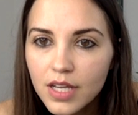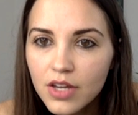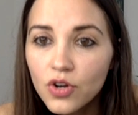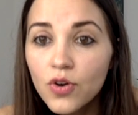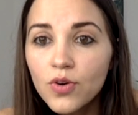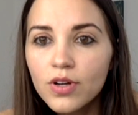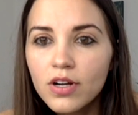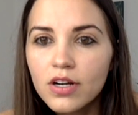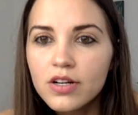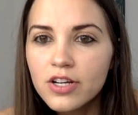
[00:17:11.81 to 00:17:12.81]

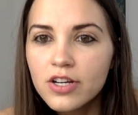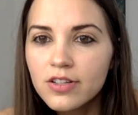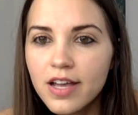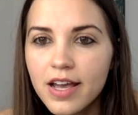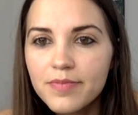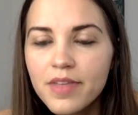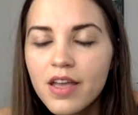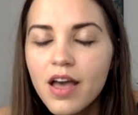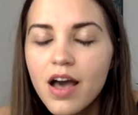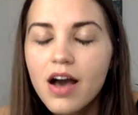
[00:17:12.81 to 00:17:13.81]
Nicolay,
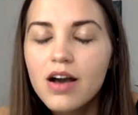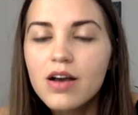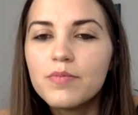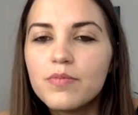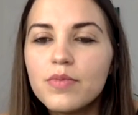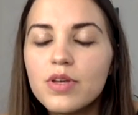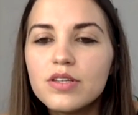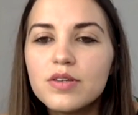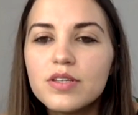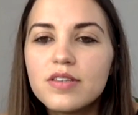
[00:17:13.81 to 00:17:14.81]

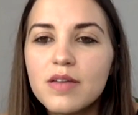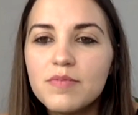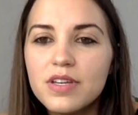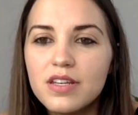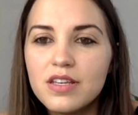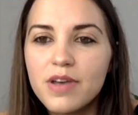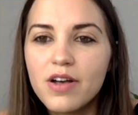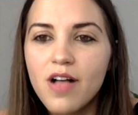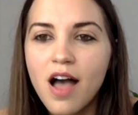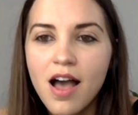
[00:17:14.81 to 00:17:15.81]
send me an
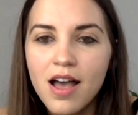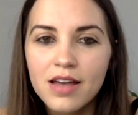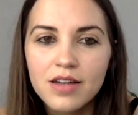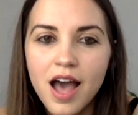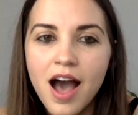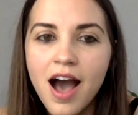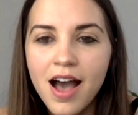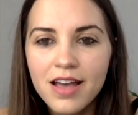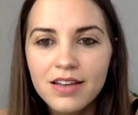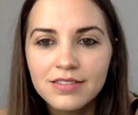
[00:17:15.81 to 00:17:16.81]
email, hi,
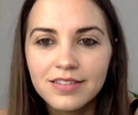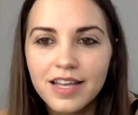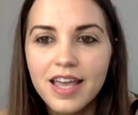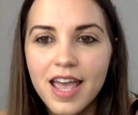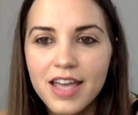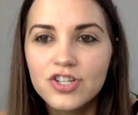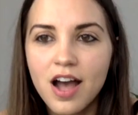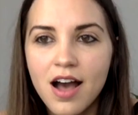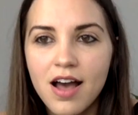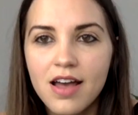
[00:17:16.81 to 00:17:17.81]
like
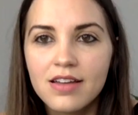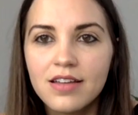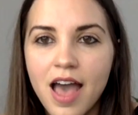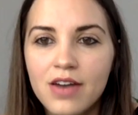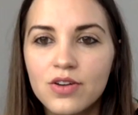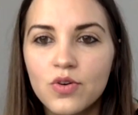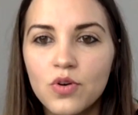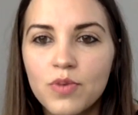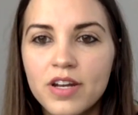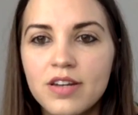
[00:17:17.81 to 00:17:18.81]
hi, at
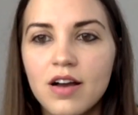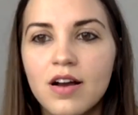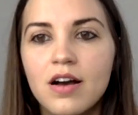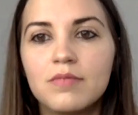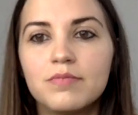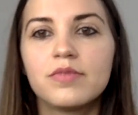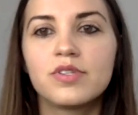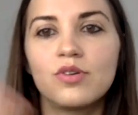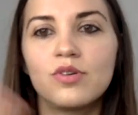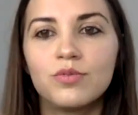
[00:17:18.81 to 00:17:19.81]
NicoleBrenny.com.
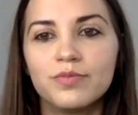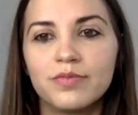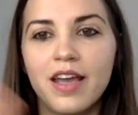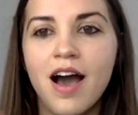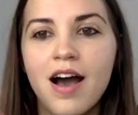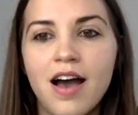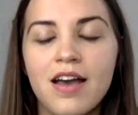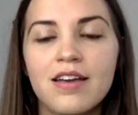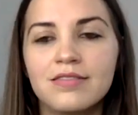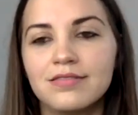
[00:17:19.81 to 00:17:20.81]
So like
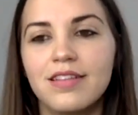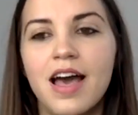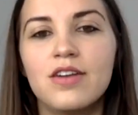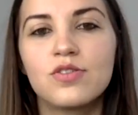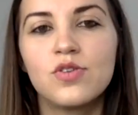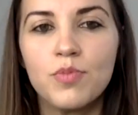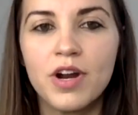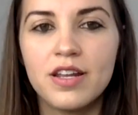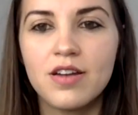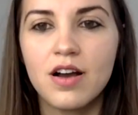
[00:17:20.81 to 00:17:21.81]
hi at
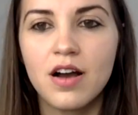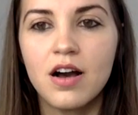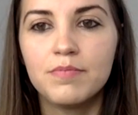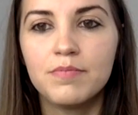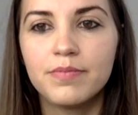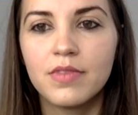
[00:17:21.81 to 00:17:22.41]
NicoleBrenny.com.